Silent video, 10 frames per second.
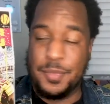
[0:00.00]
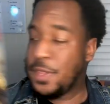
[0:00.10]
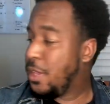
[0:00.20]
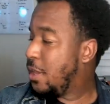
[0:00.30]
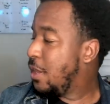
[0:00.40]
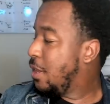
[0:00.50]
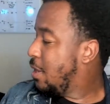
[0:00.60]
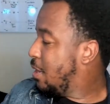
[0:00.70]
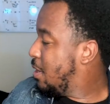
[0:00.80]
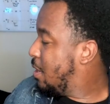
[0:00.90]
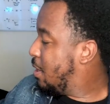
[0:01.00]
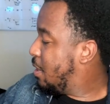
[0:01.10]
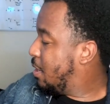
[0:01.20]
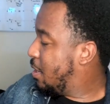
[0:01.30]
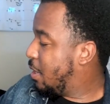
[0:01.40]

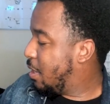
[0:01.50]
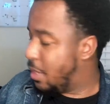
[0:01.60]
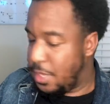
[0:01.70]
No one is speaking in this clip.